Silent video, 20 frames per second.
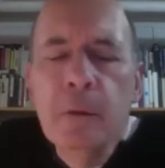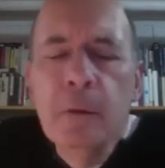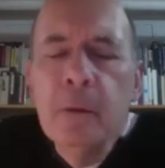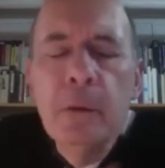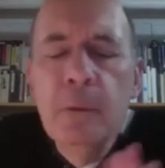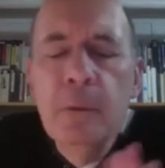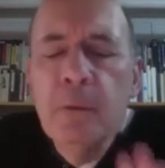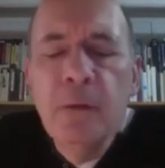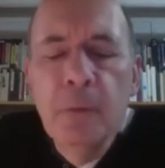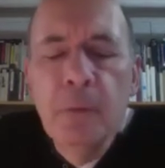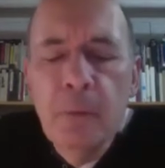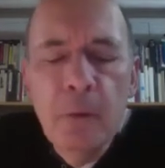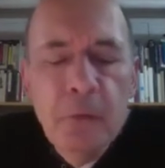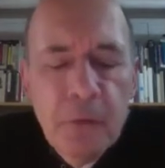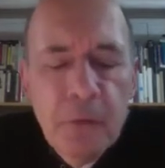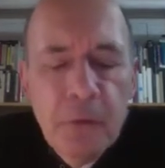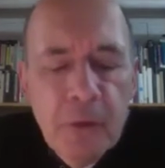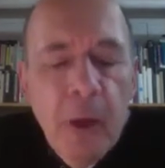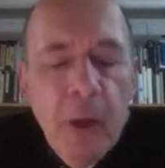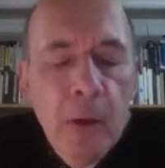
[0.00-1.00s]
He was
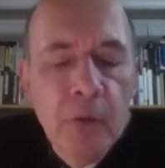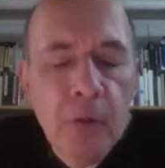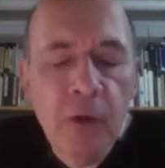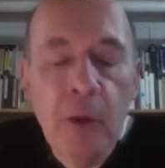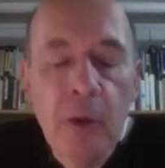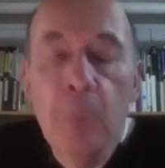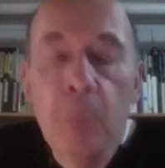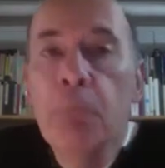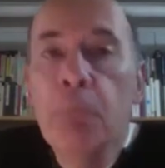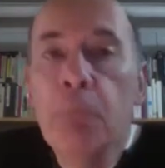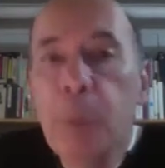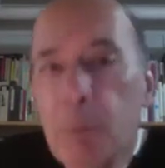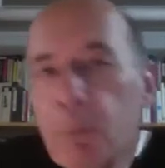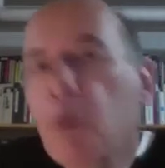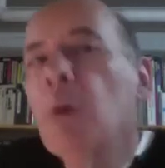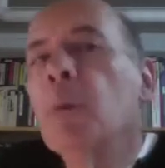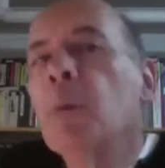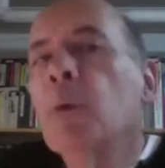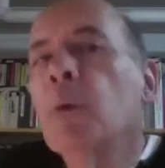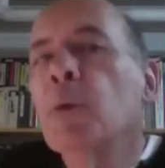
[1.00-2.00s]
astonishing. But
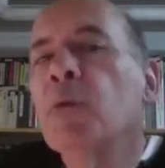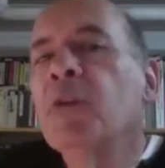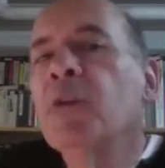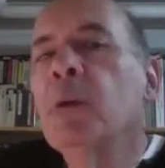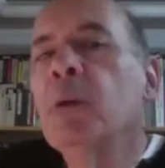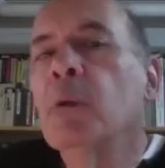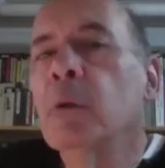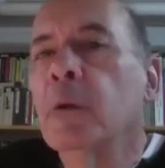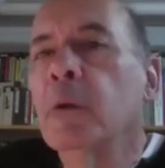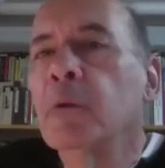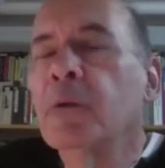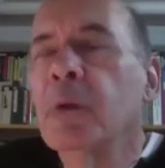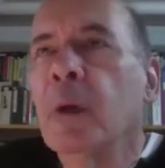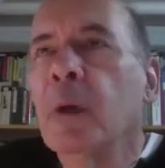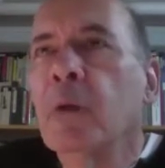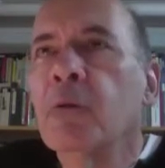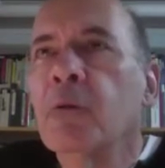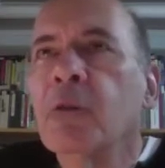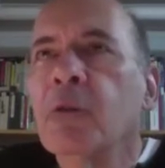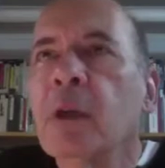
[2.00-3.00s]
Barbara was equally
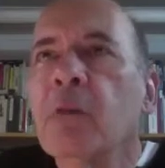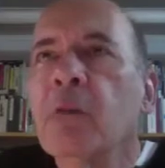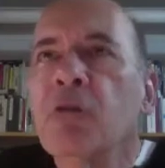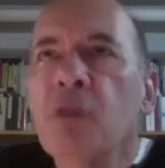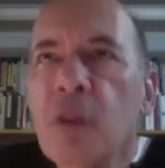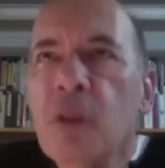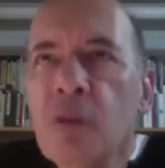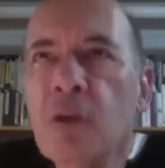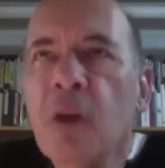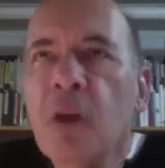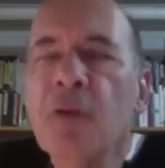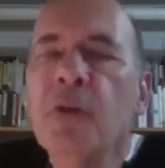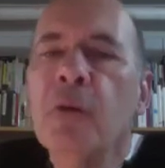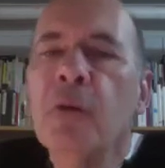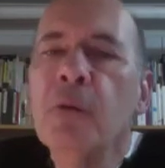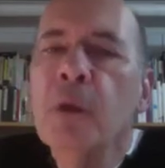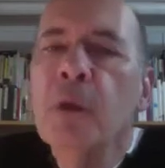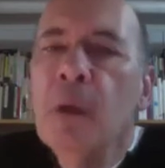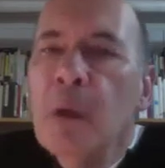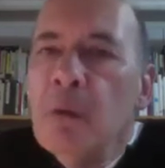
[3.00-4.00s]
astonishing, and she
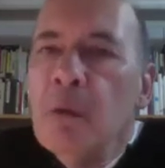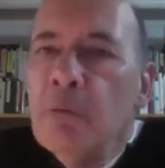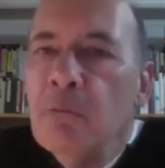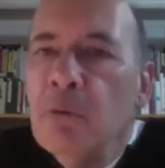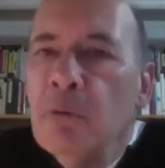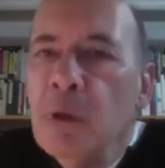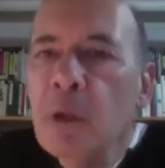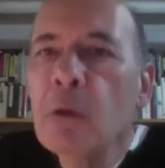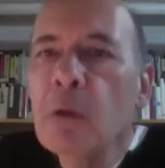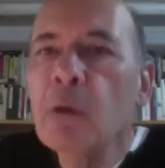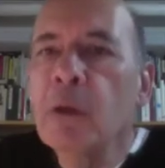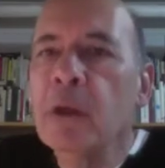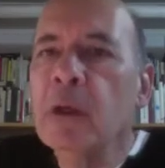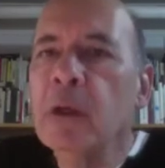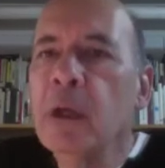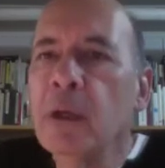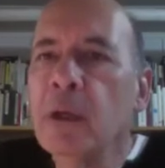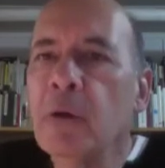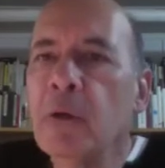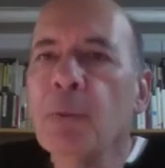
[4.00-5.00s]
doesn't nearly
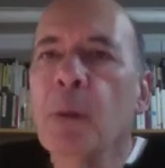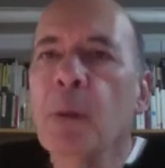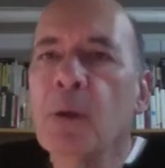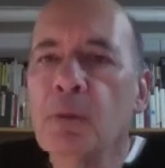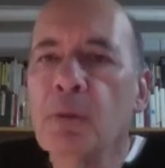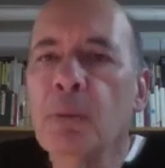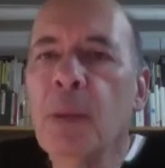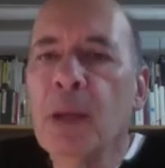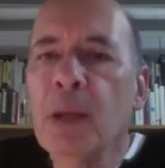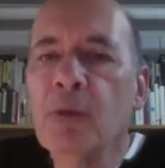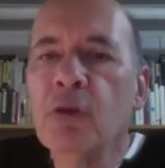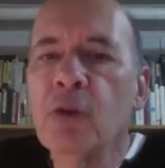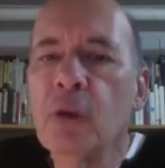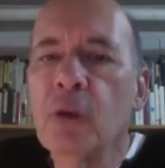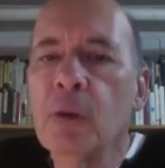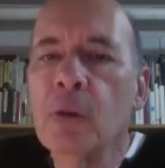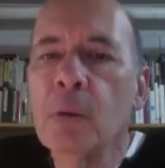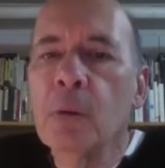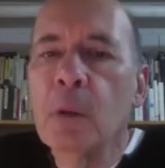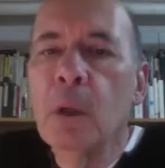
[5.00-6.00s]
get as much
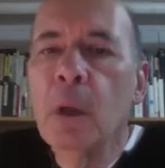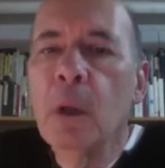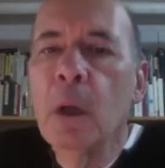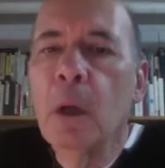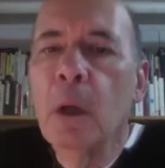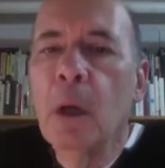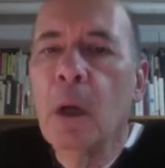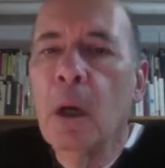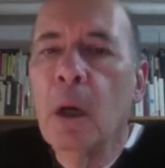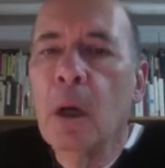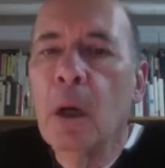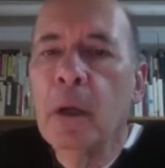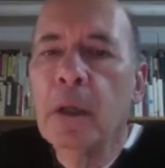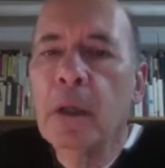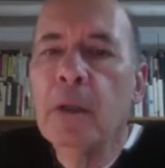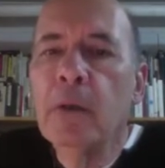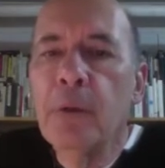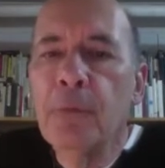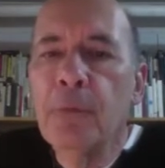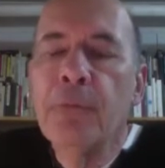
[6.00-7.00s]
mention
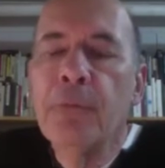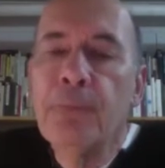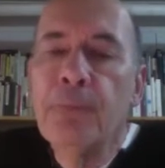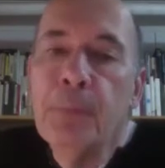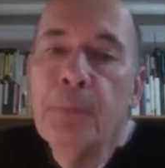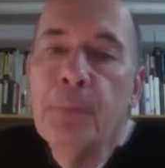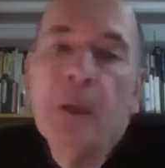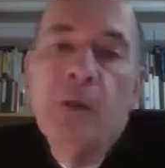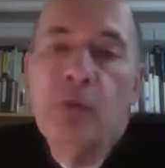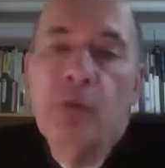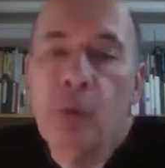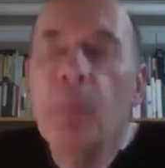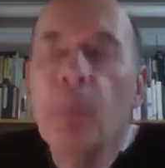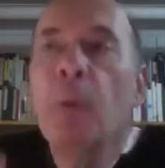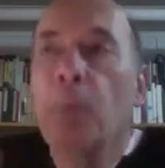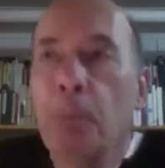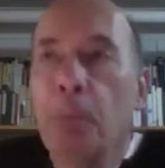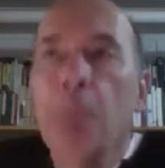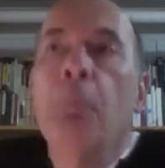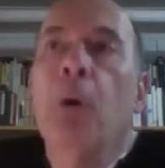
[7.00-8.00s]
in the picture, but
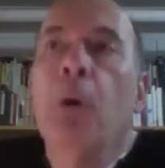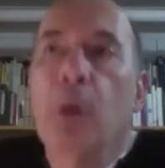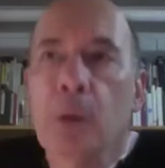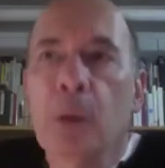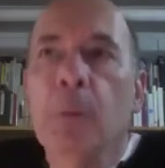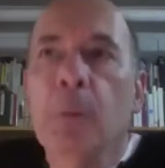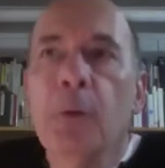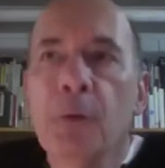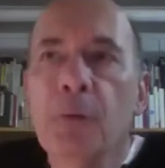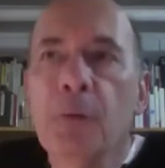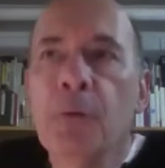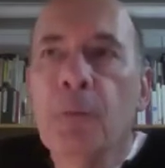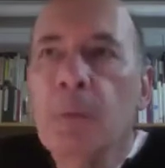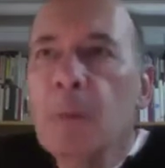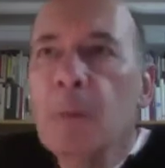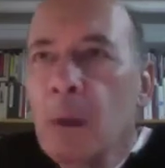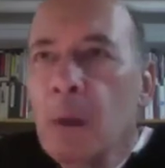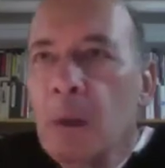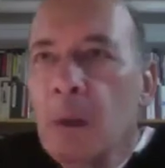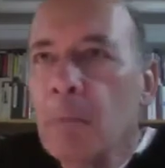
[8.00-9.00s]
partly because
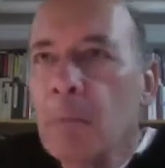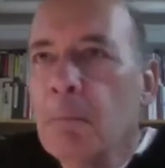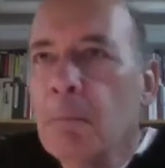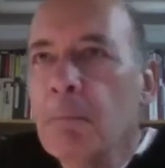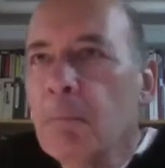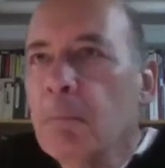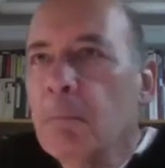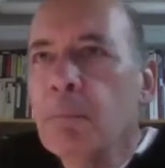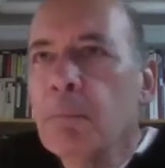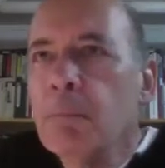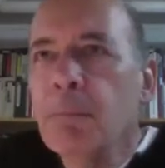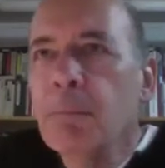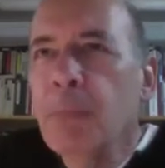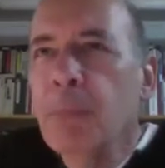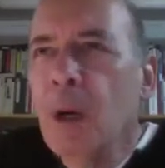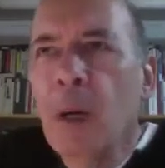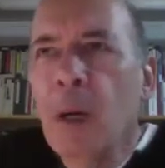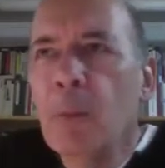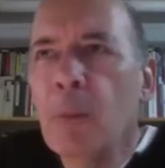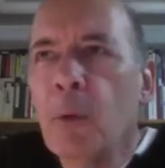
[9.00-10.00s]

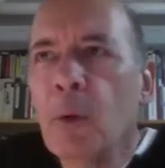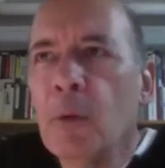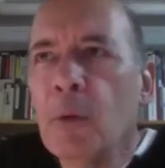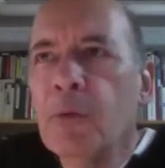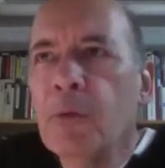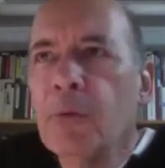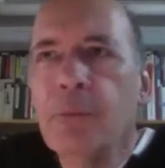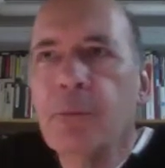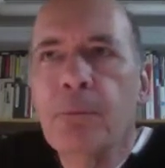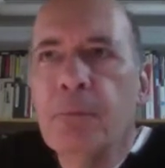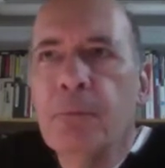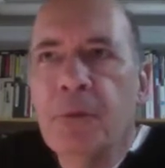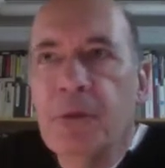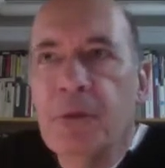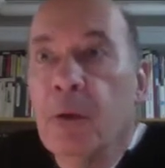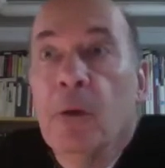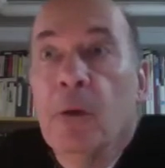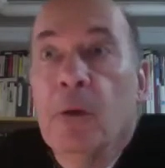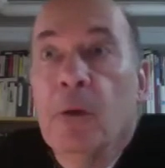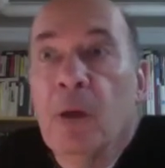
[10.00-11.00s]
Bob was
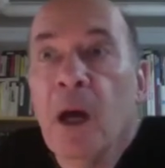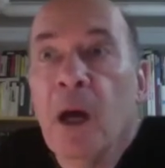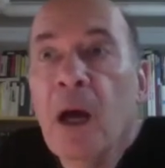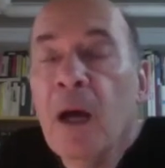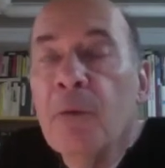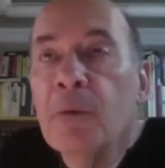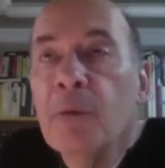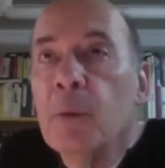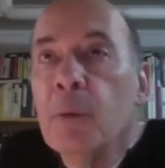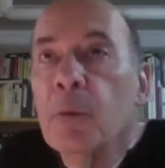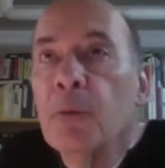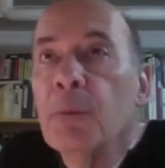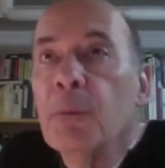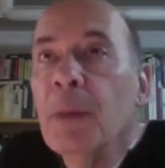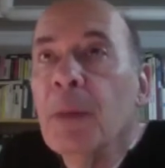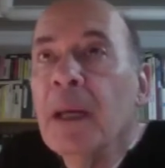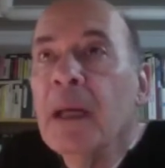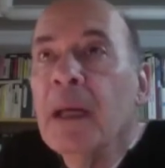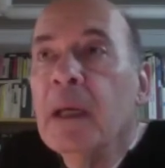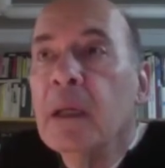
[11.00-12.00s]
still alive when it was
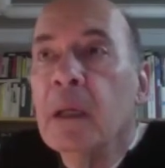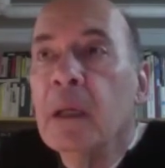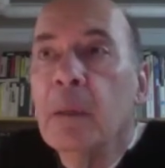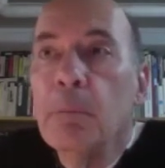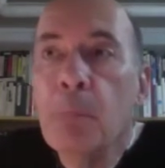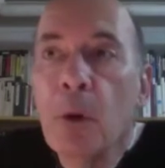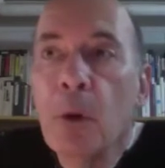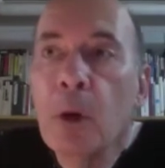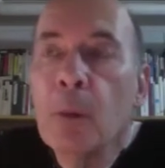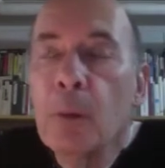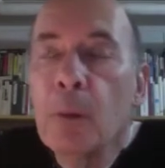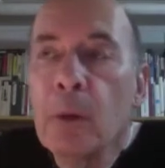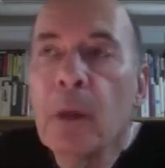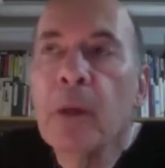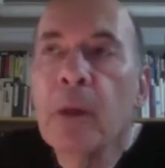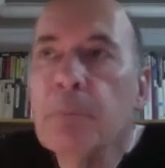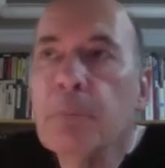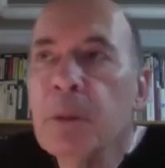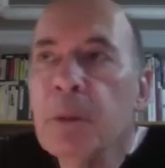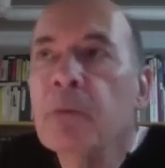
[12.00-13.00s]
made, and Barbara
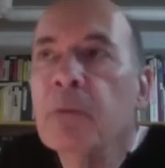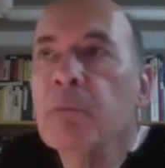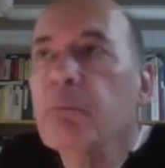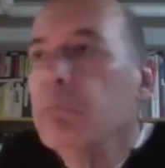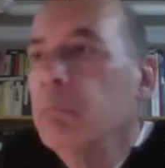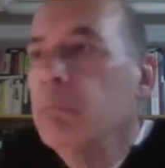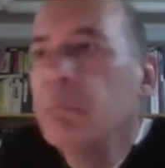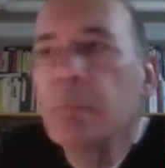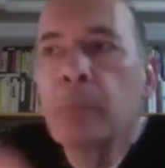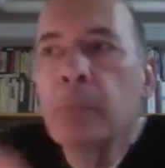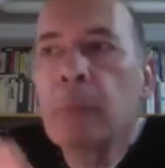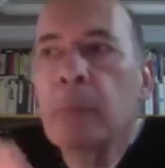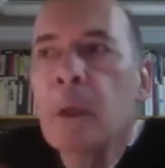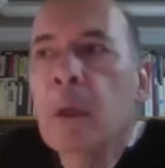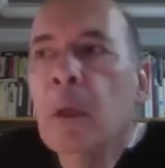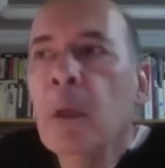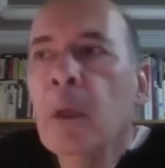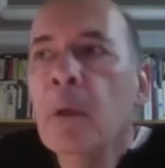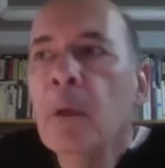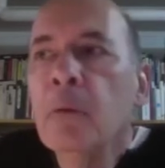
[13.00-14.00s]
had been
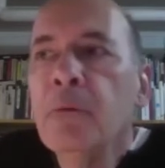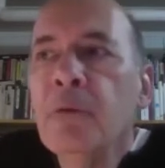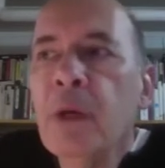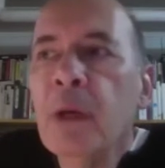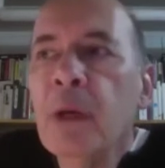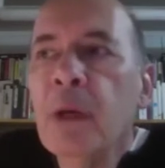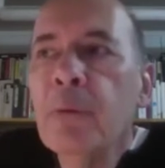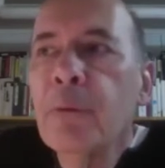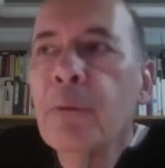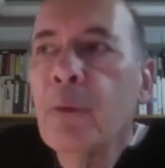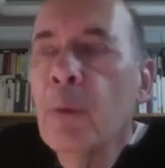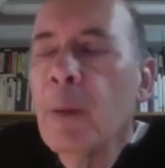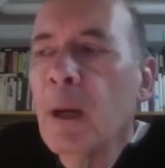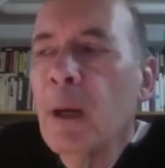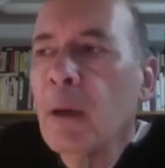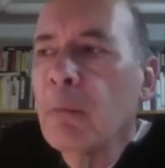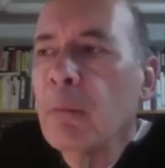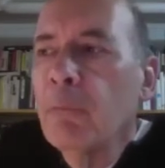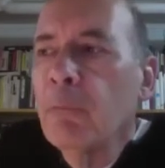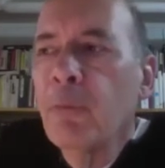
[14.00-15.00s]
dead for
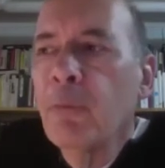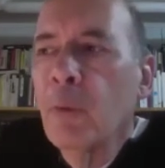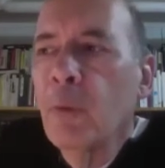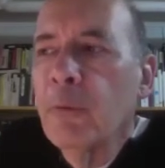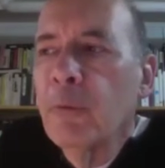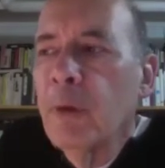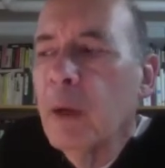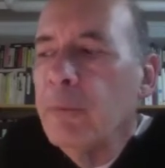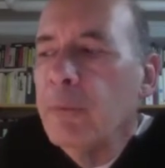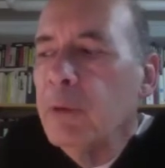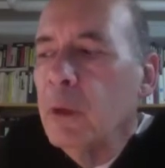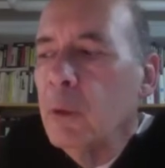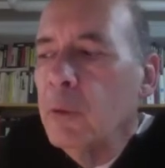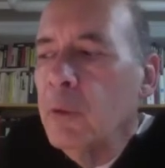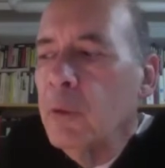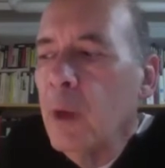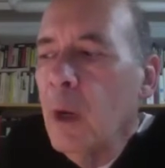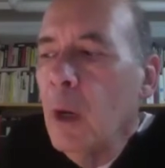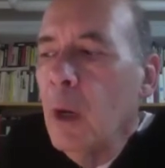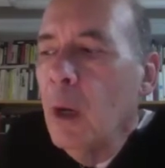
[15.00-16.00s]
about 4 or 5 years.
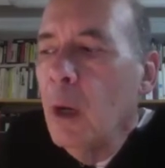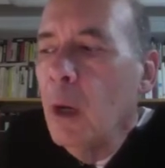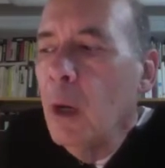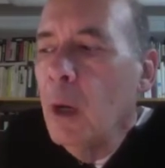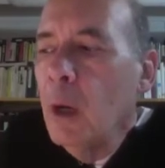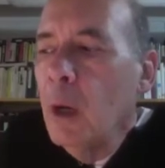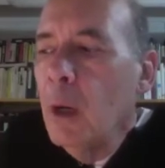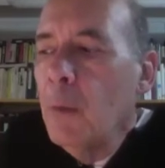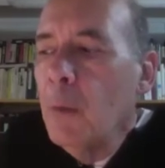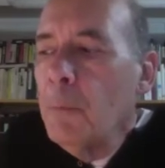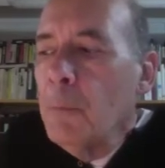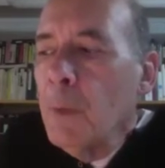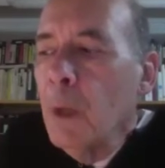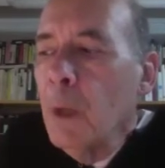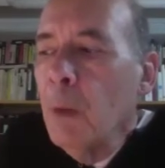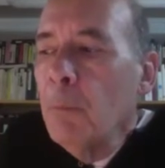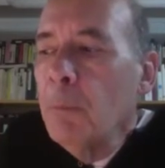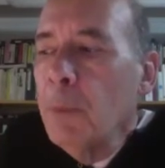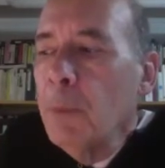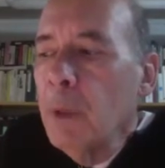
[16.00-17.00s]

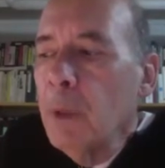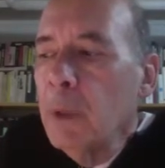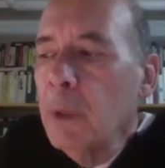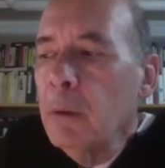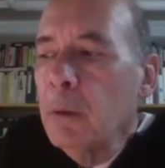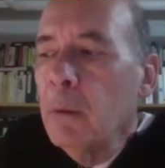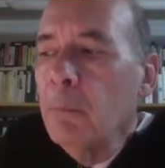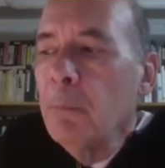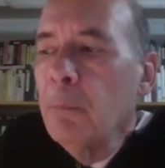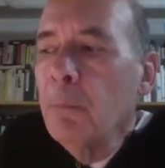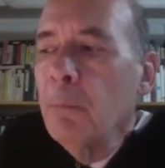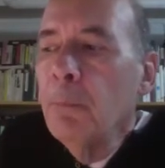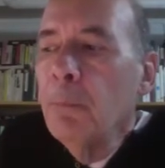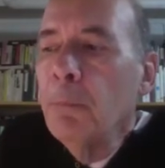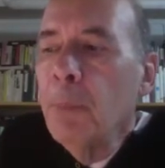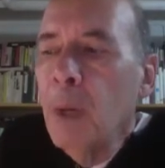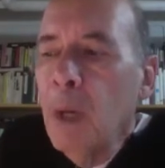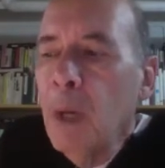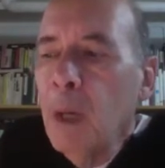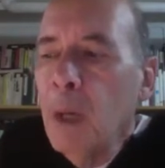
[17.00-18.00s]
But Bob